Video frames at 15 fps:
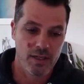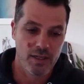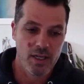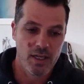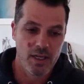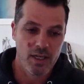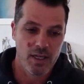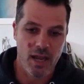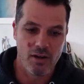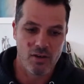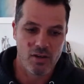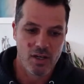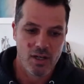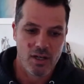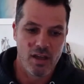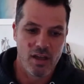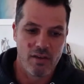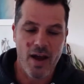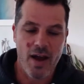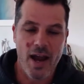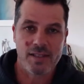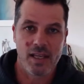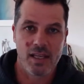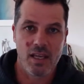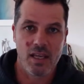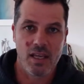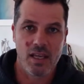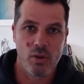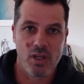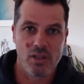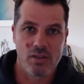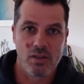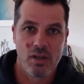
And the advice they give you is,